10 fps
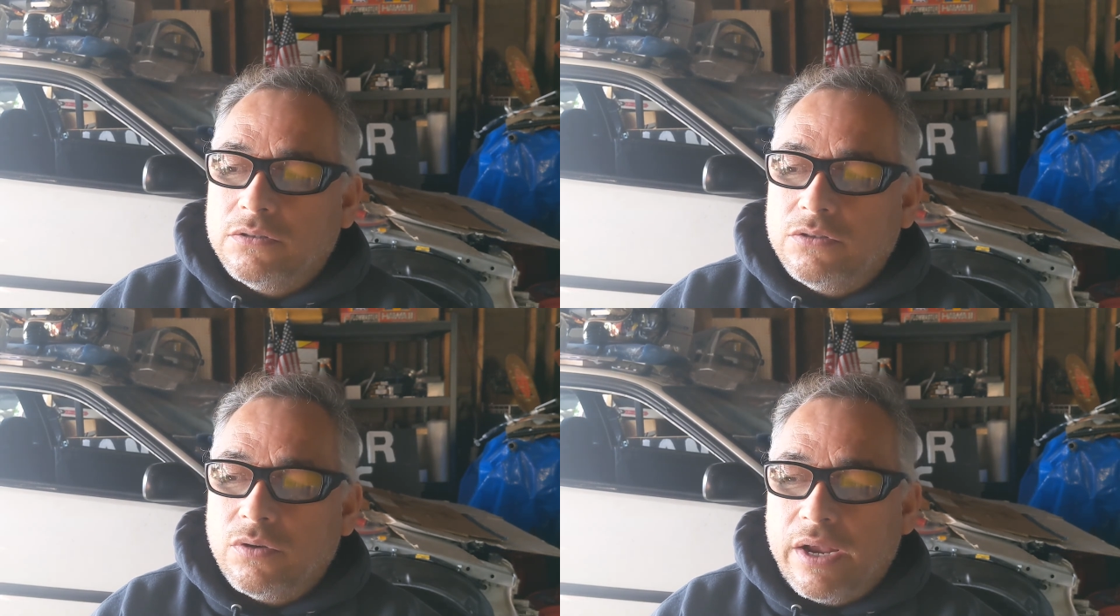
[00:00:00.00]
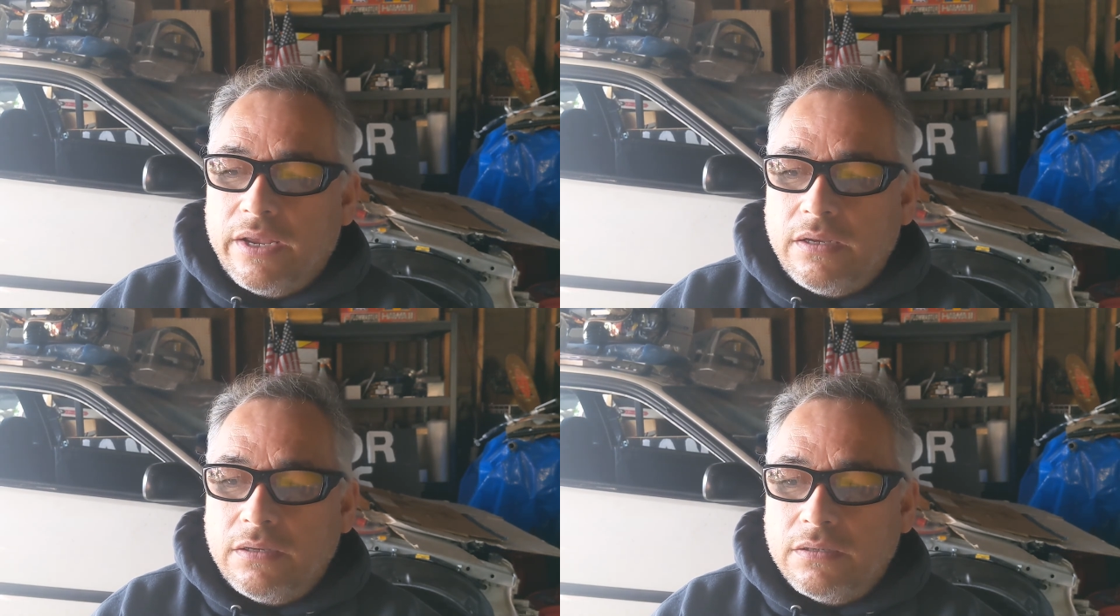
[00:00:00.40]

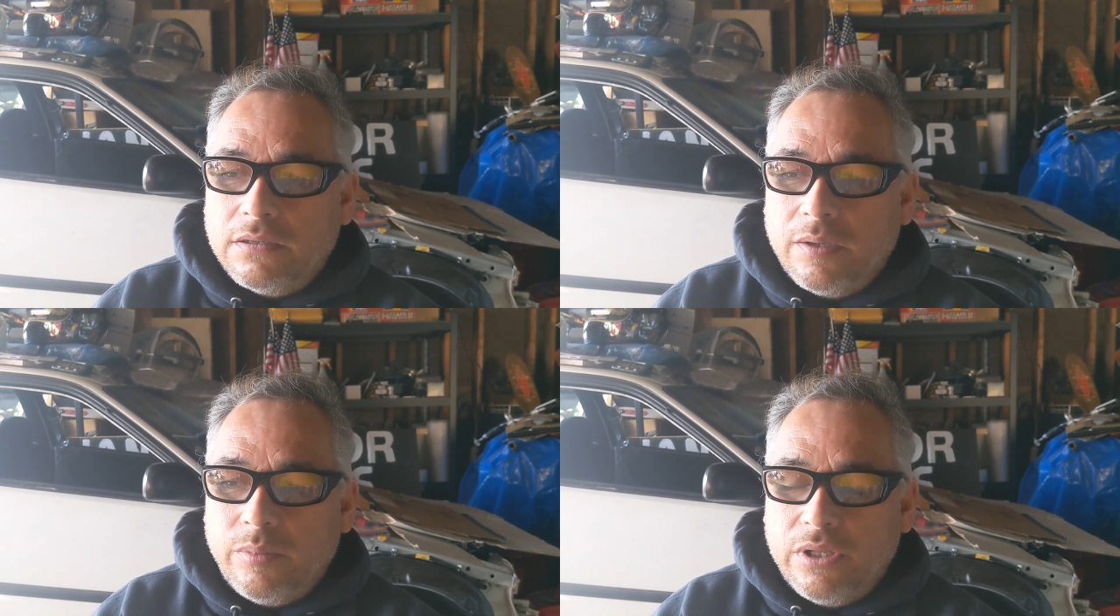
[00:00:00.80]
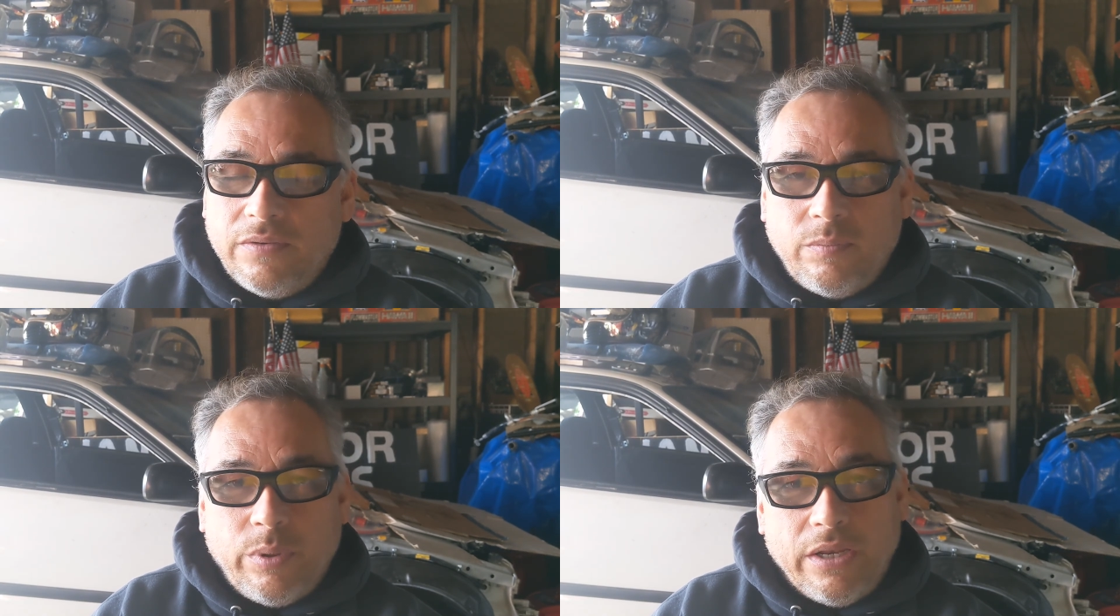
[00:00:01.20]
I
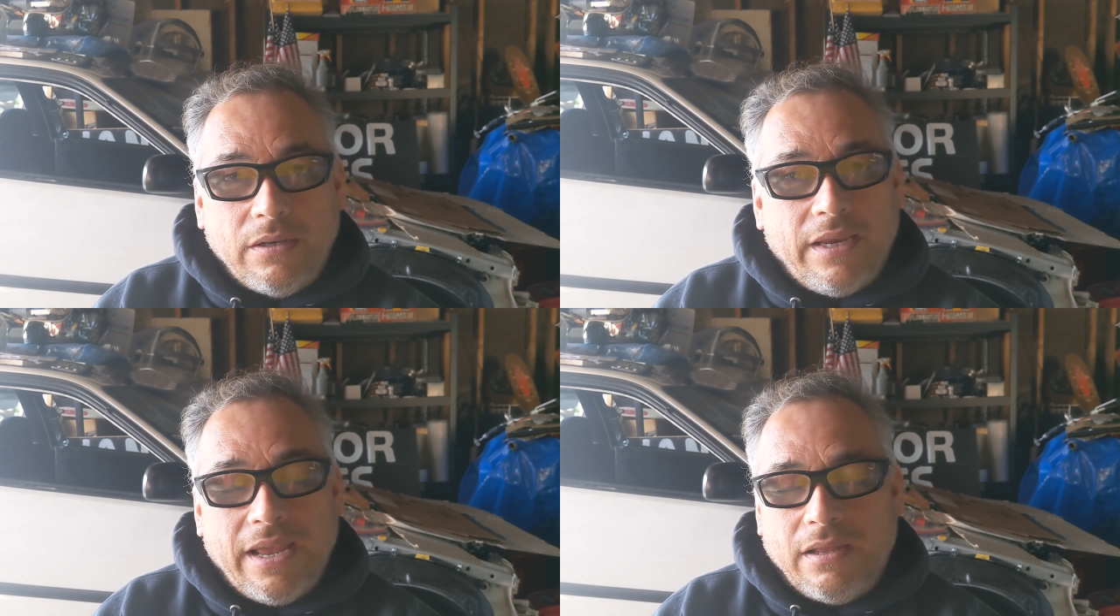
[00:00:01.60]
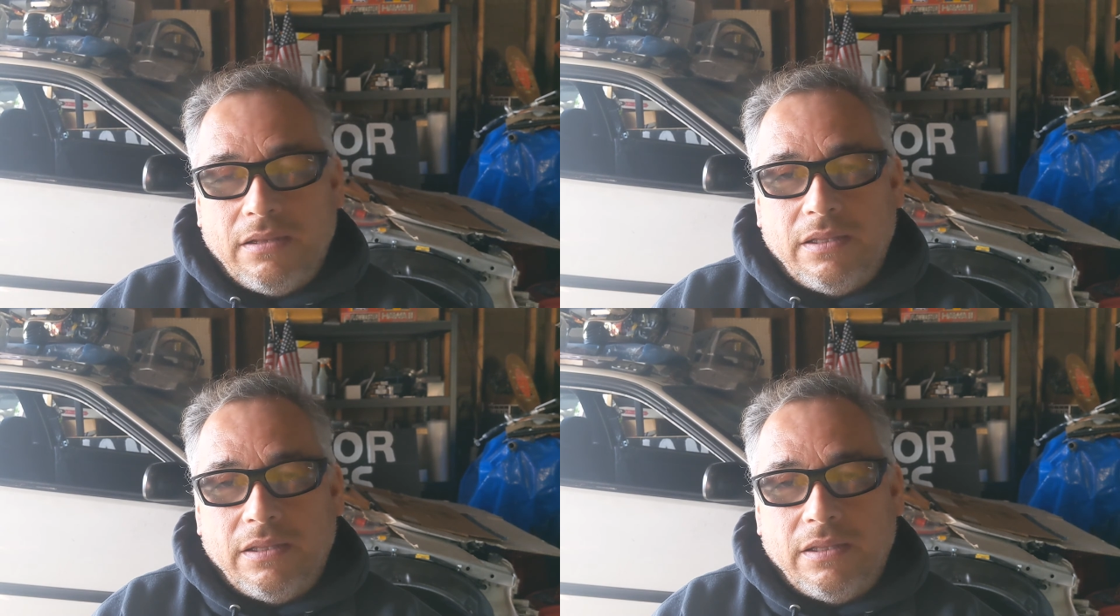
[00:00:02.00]
believe. But yeah,